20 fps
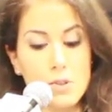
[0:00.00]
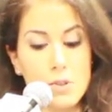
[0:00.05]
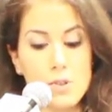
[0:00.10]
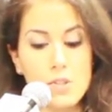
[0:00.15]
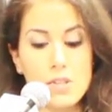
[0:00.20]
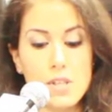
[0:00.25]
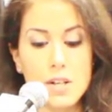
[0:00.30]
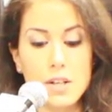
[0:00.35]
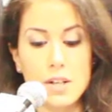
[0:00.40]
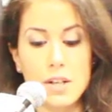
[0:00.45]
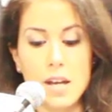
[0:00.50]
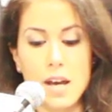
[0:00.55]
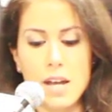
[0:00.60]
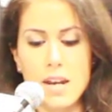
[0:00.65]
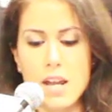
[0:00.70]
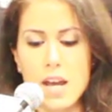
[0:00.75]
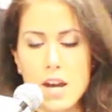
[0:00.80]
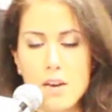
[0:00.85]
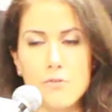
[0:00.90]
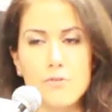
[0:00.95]
to Syria,
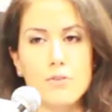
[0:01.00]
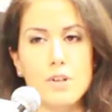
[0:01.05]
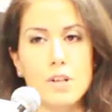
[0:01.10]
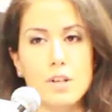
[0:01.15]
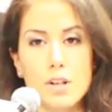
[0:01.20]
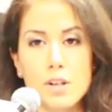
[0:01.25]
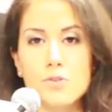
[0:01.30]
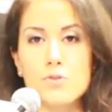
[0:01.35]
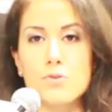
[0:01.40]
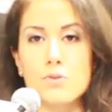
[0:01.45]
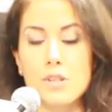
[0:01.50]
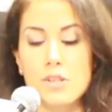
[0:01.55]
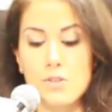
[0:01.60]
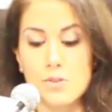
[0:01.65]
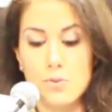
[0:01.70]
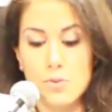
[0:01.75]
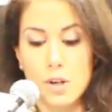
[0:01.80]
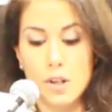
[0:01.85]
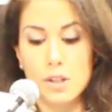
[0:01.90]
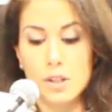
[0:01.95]
and every country
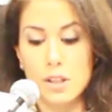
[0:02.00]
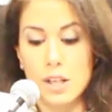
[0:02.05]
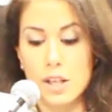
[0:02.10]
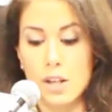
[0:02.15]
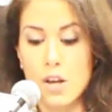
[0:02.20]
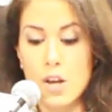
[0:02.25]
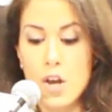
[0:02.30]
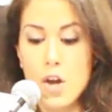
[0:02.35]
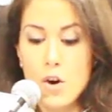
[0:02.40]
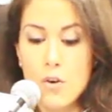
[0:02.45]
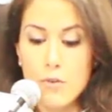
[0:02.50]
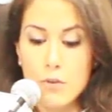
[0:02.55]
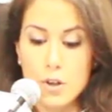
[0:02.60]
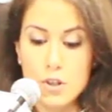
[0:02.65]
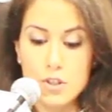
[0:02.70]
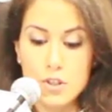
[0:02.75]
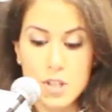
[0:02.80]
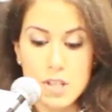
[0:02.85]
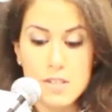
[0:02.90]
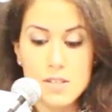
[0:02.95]
struggling for
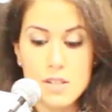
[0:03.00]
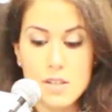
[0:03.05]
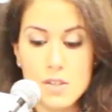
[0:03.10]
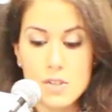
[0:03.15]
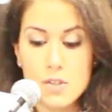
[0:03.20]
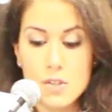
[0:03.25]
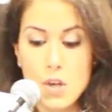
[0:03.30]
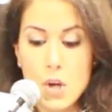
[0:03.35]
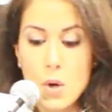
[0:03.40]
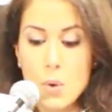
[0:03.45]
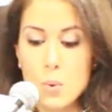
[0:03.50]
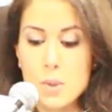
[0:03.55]
justice,